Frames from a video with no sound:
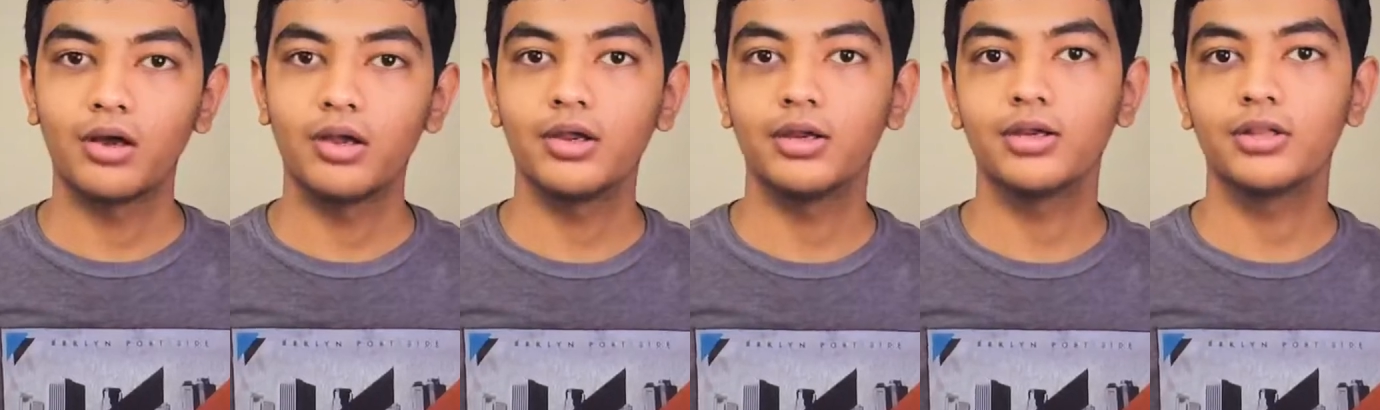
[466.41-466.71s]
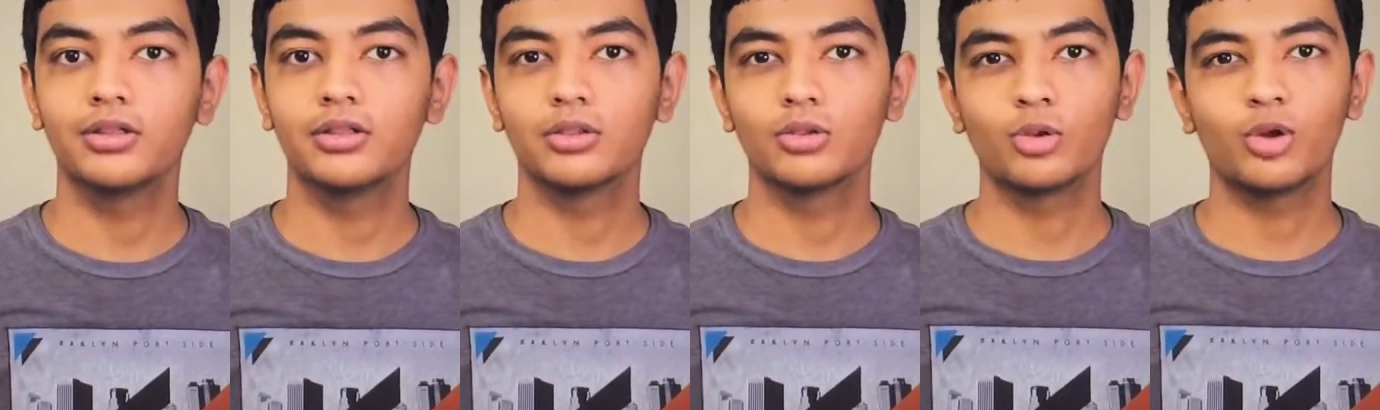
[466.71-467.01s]
It
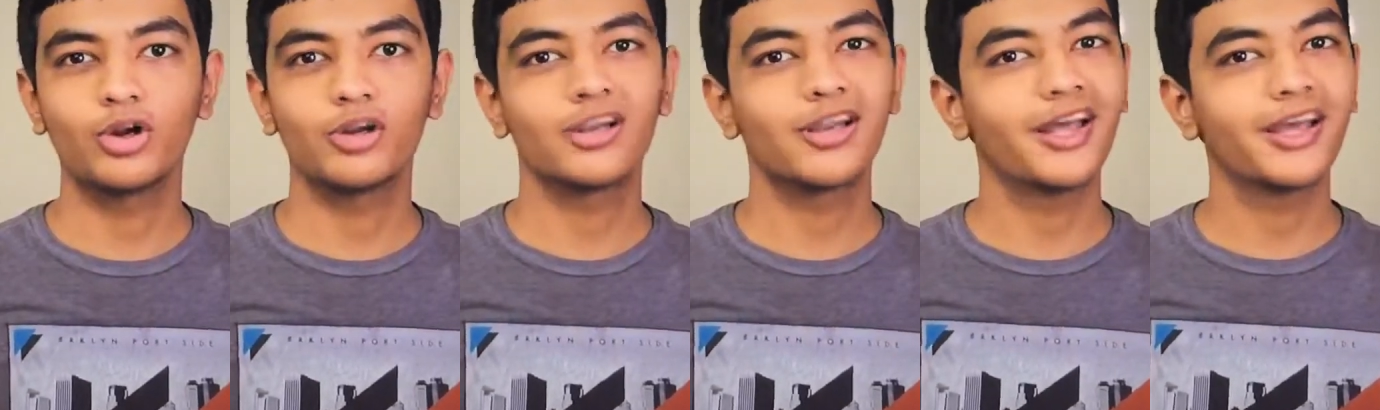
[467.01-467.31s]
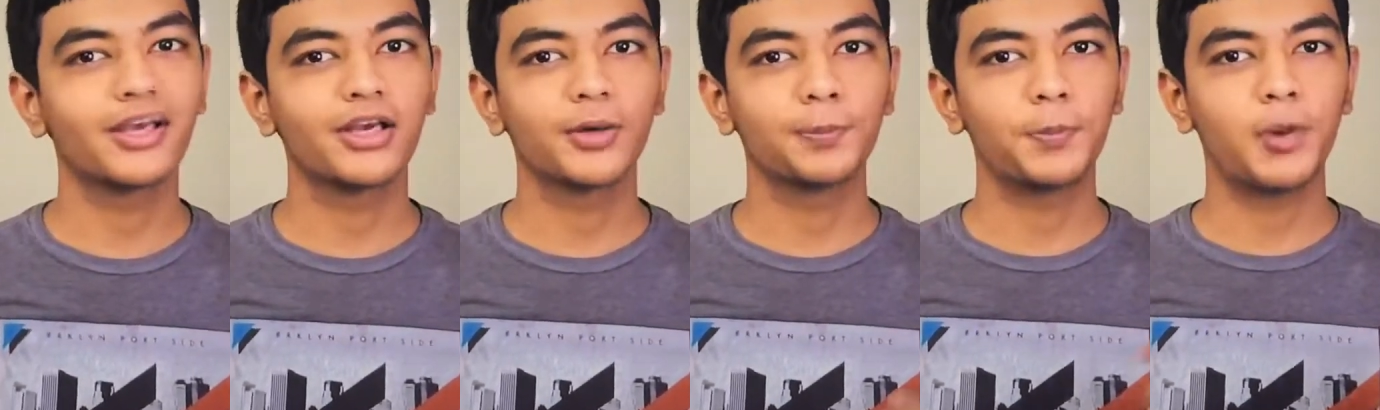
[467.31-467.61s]
is not
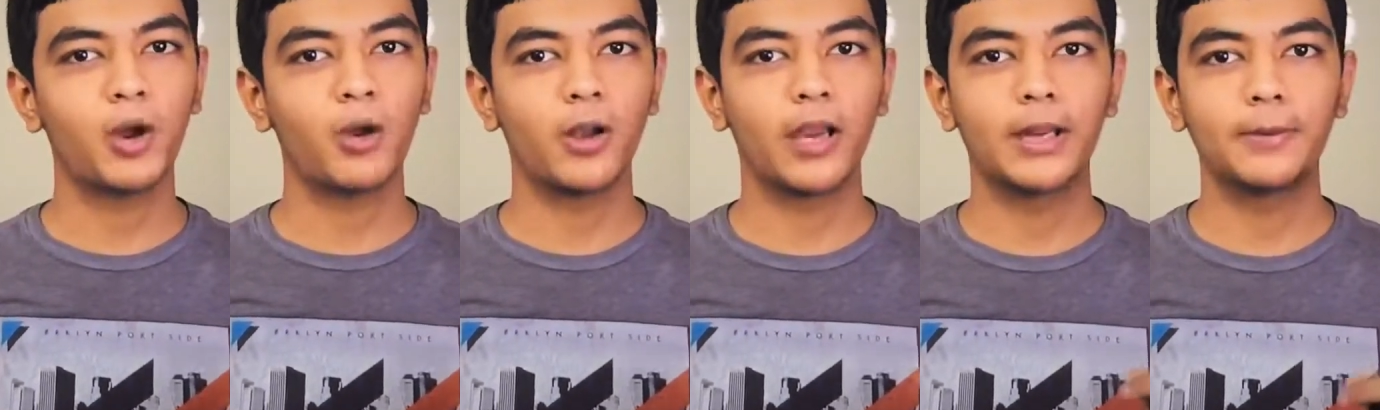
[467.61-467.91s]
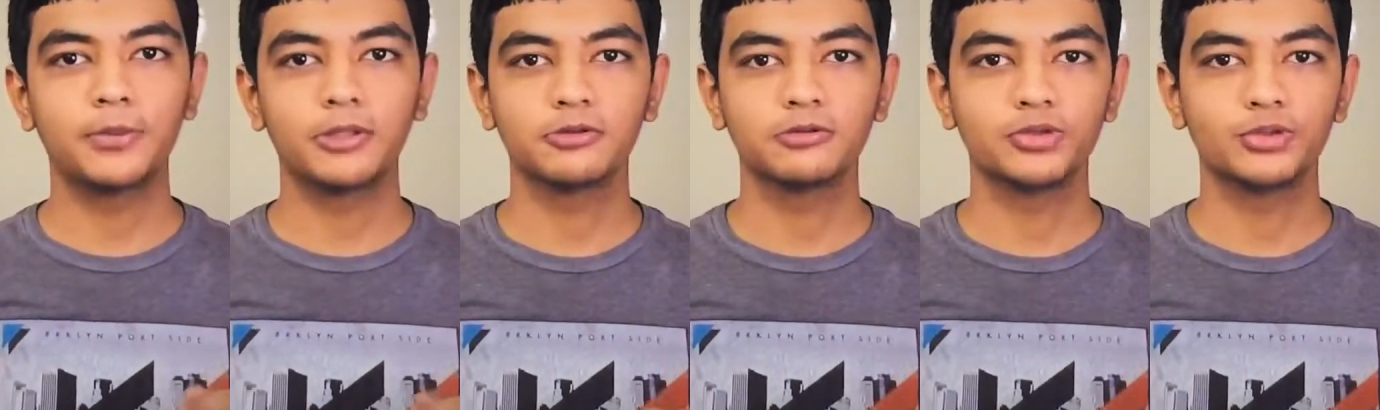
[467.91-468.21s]
like a power
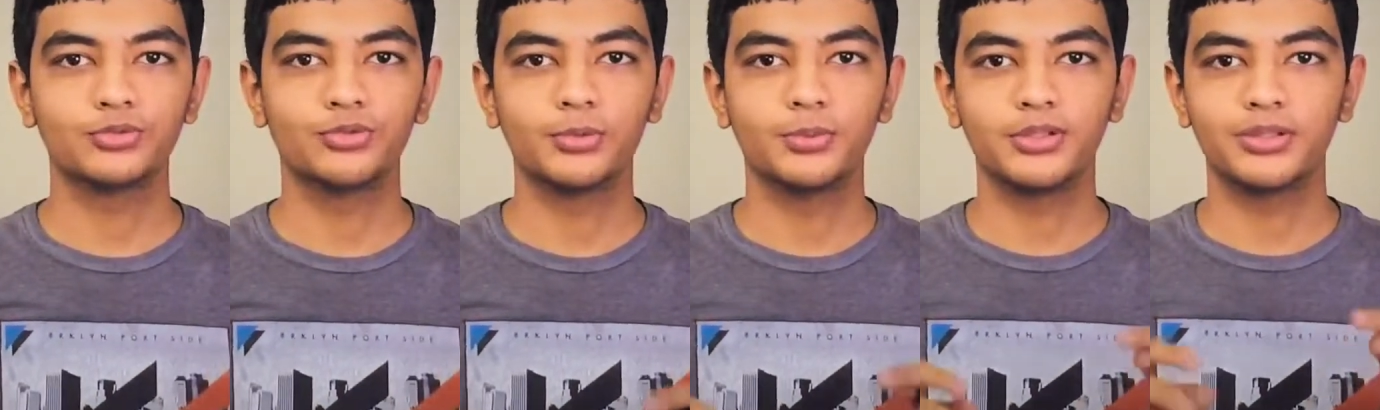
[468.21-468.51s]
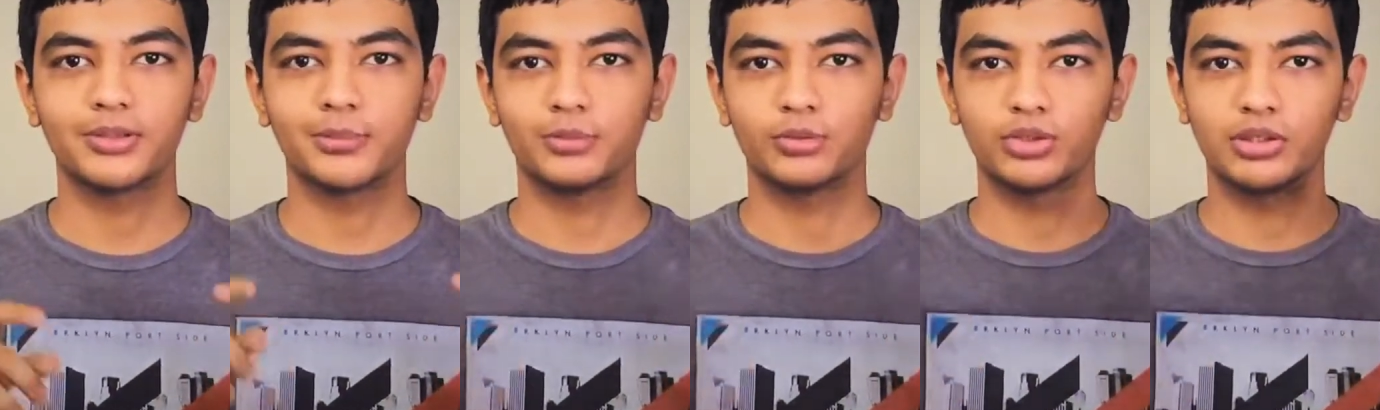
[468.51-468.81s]
adapter which will be
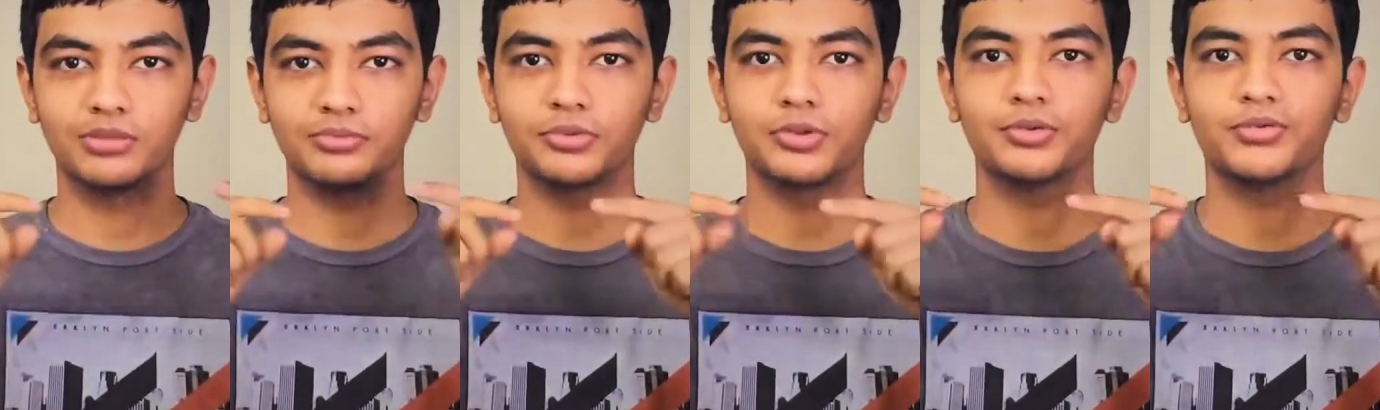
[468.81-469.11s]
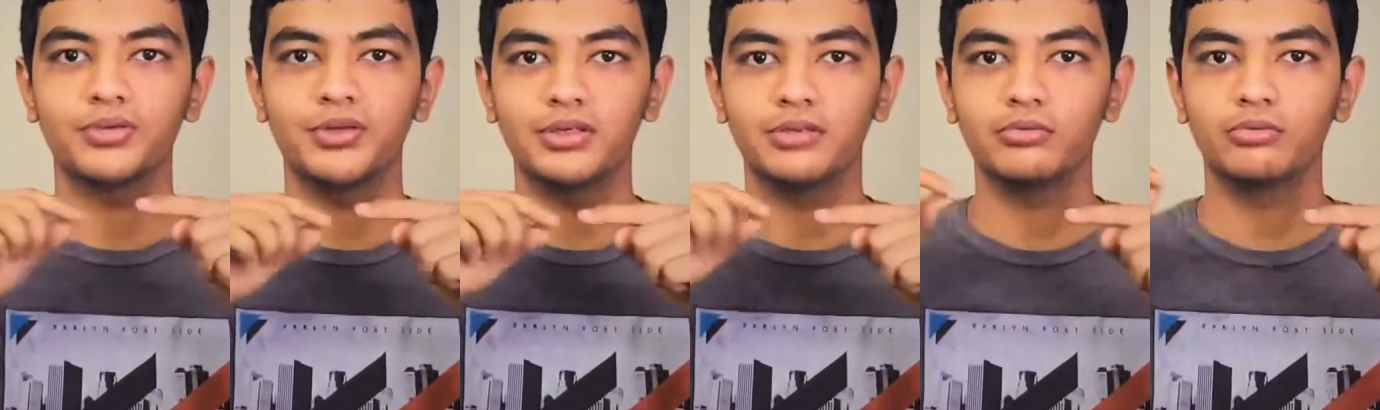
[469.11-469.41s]
supporting
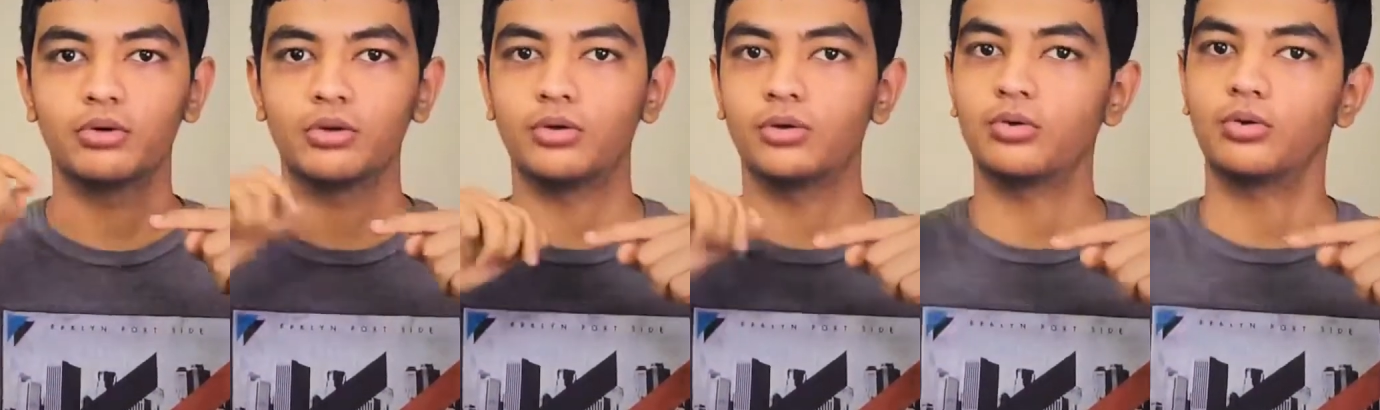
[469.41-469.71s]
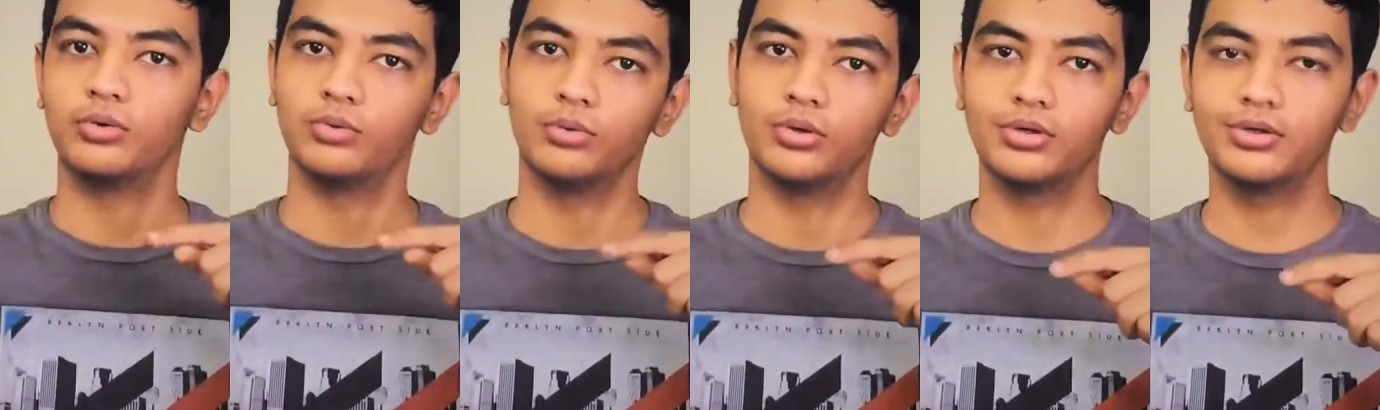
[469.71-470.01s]
120 watt to
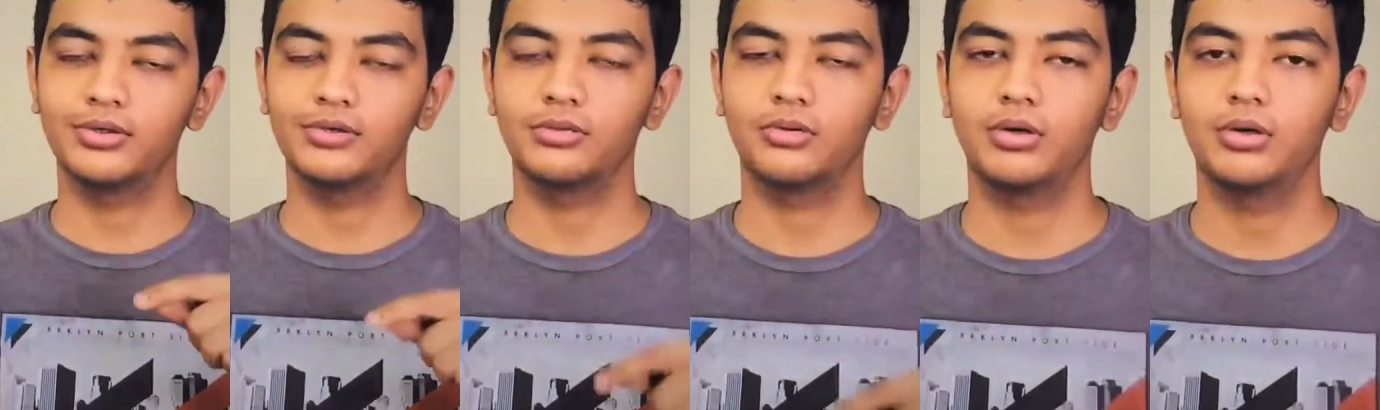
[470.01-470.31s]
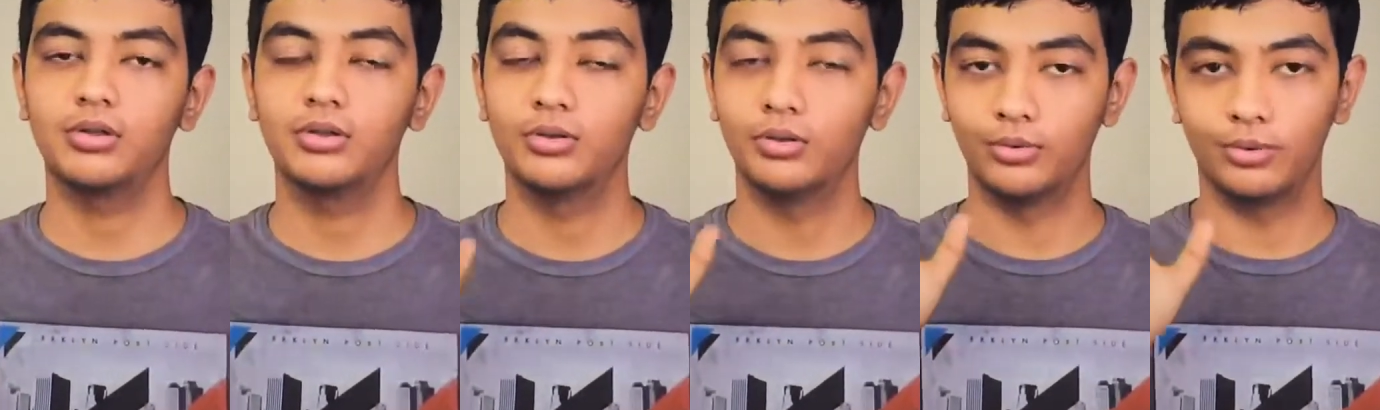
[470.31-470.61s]
200
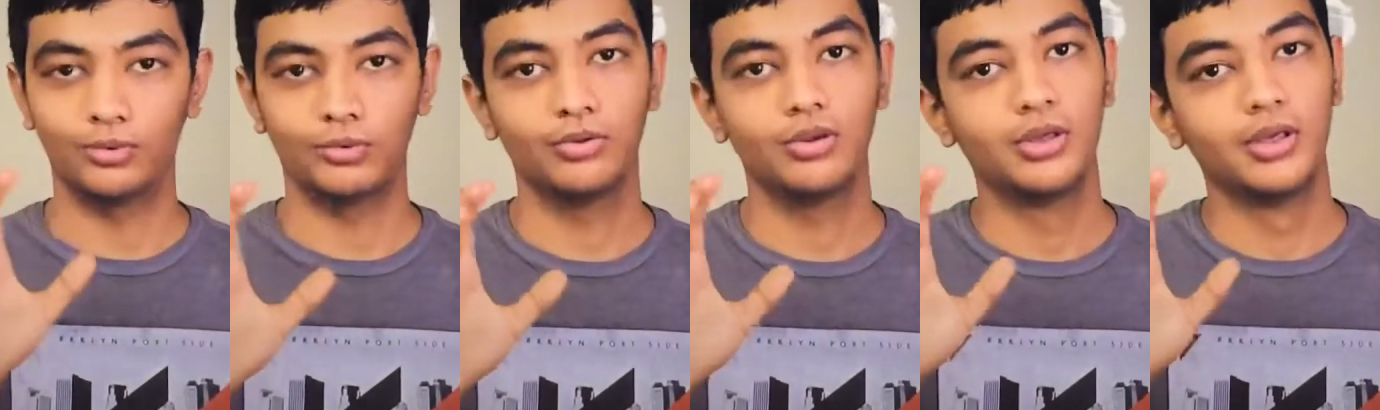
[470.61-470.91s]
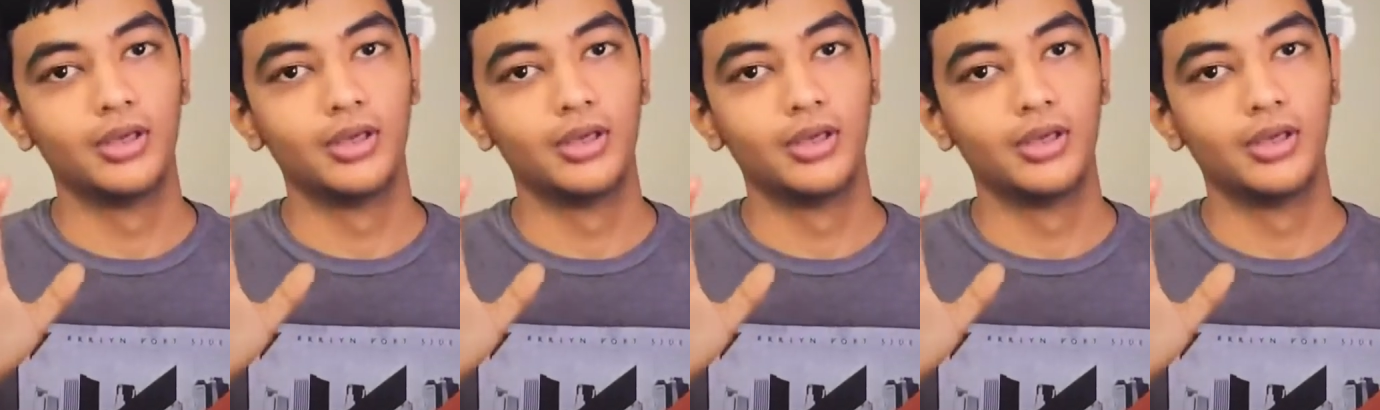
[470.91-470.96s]
watt. No.